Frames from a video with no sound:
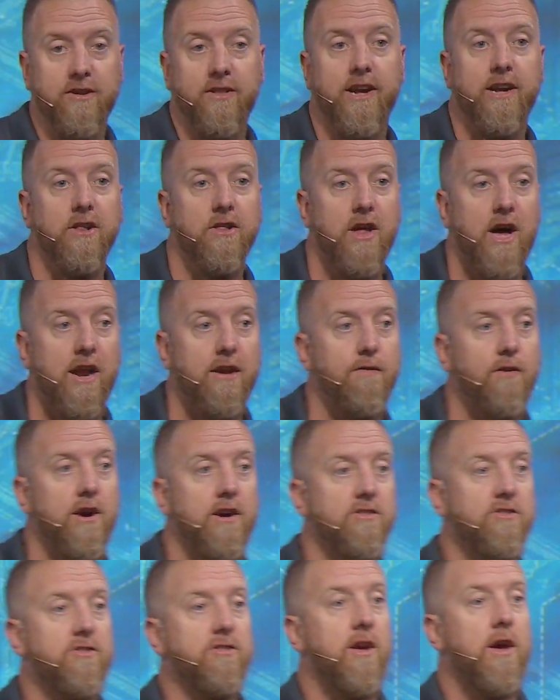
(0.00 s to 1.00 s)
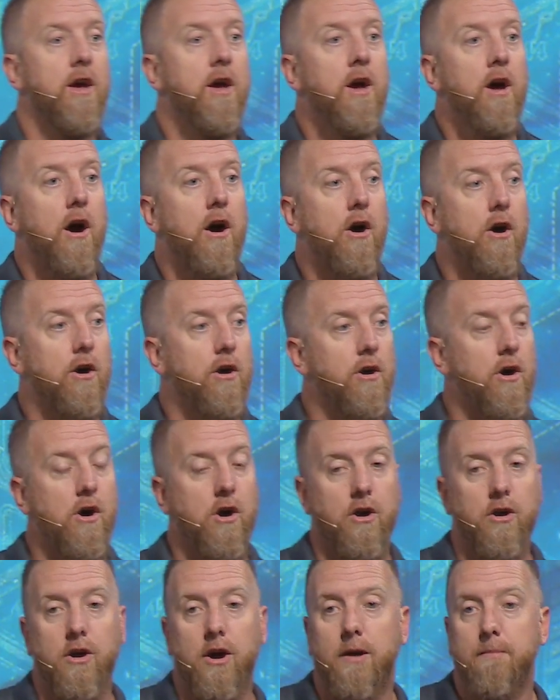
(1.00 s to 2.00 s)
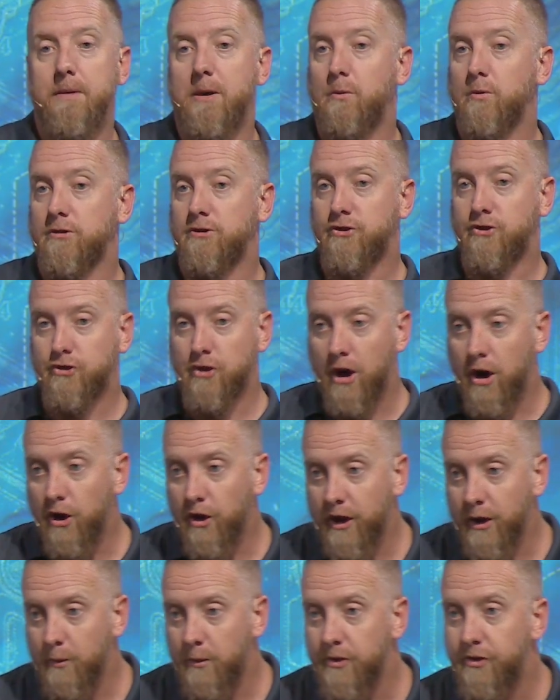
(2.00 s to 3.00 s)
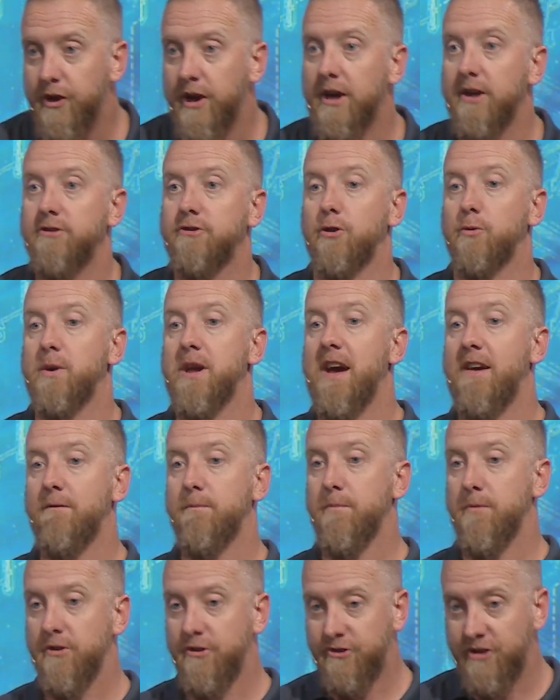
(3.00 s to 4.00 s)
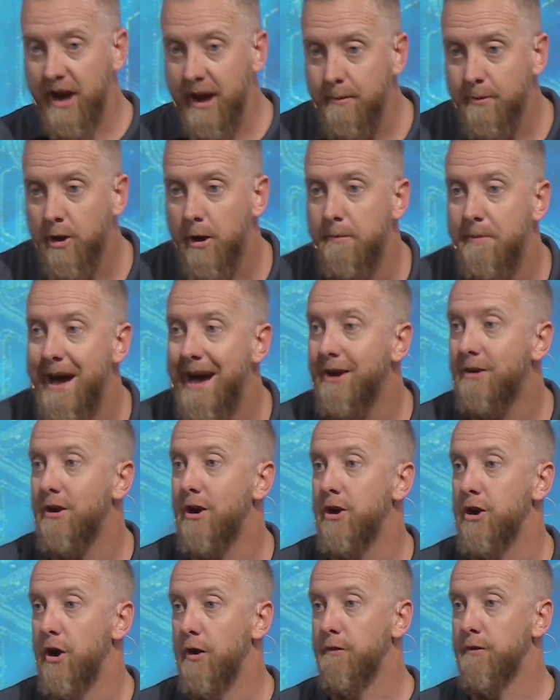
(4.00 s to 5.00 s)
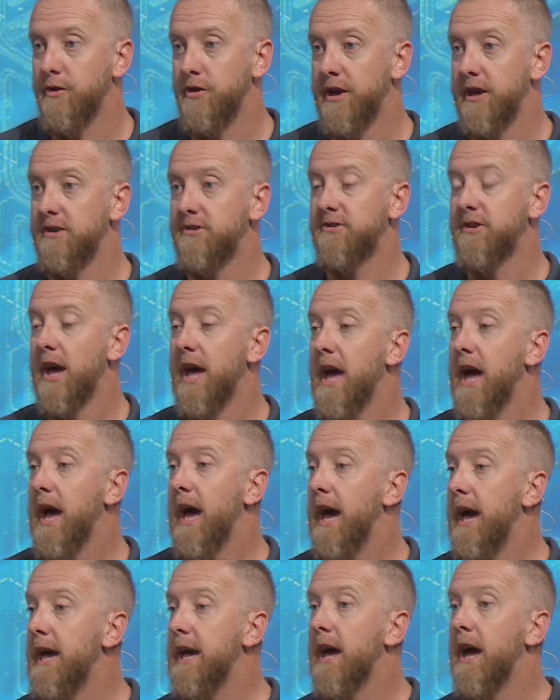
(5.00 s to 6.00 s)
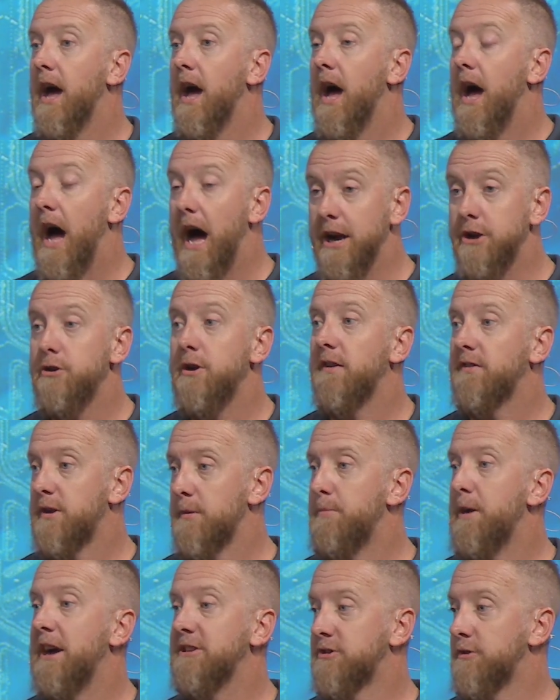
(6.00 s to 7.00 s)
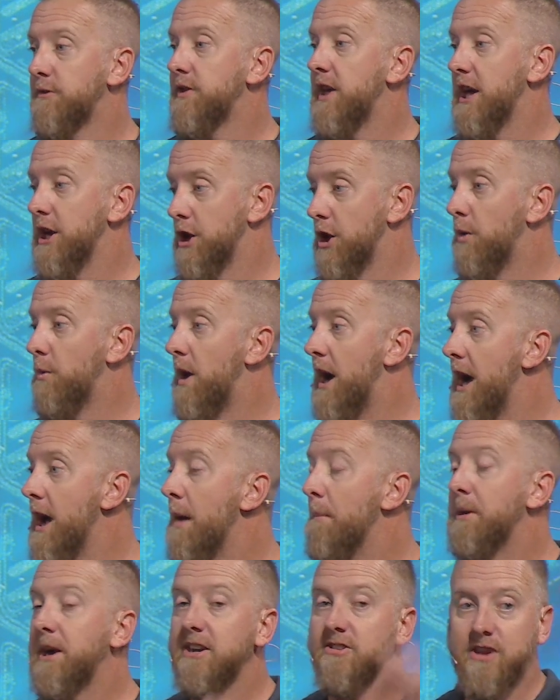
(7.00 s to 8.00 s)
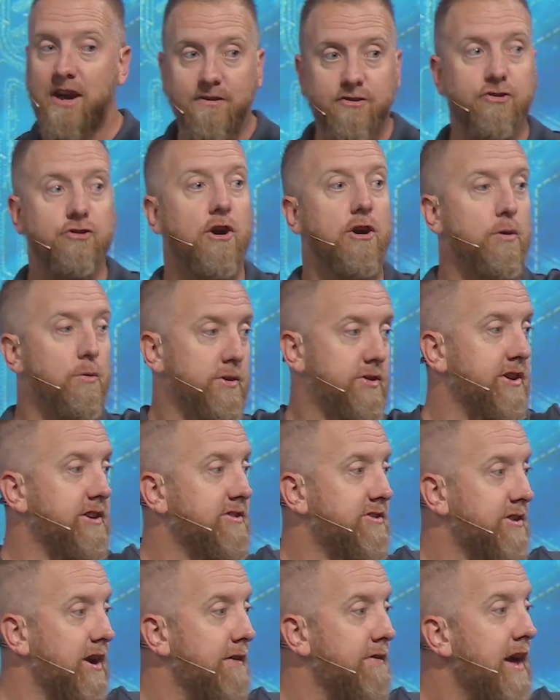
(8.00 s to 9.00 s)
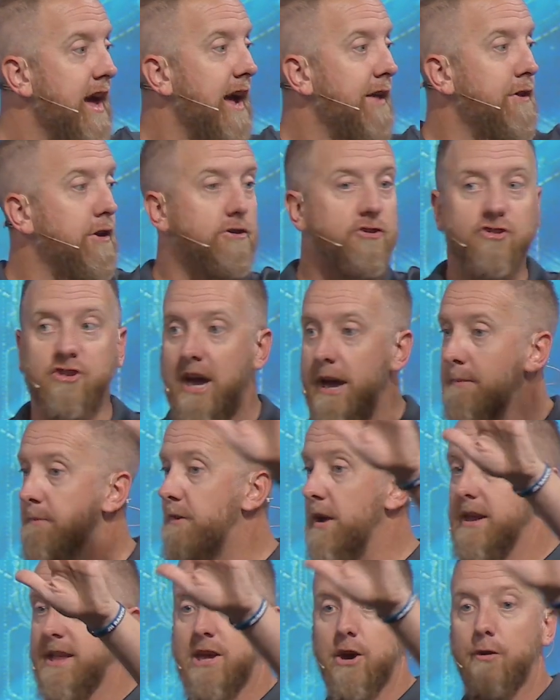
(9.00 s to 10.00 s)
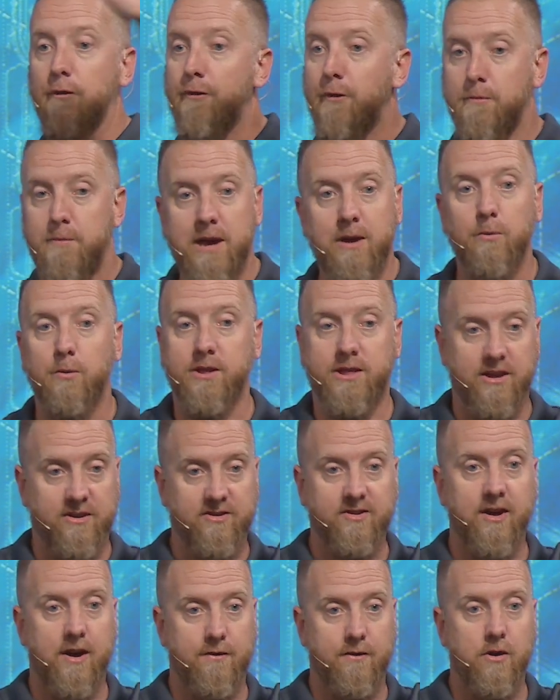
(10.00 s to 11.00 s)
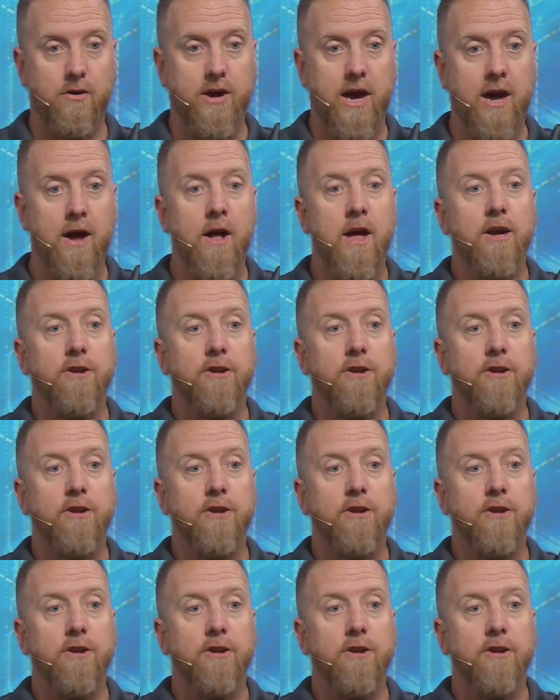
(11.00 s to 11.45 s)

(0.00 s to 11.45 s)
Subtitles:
Like a lot of us are man, we're struggling with this, or we have shame in our background over this. Hey, I do have compassion for that. You know why? Because I've struggled with this stuff, and there's shame and guilt for me with this stuff, okay?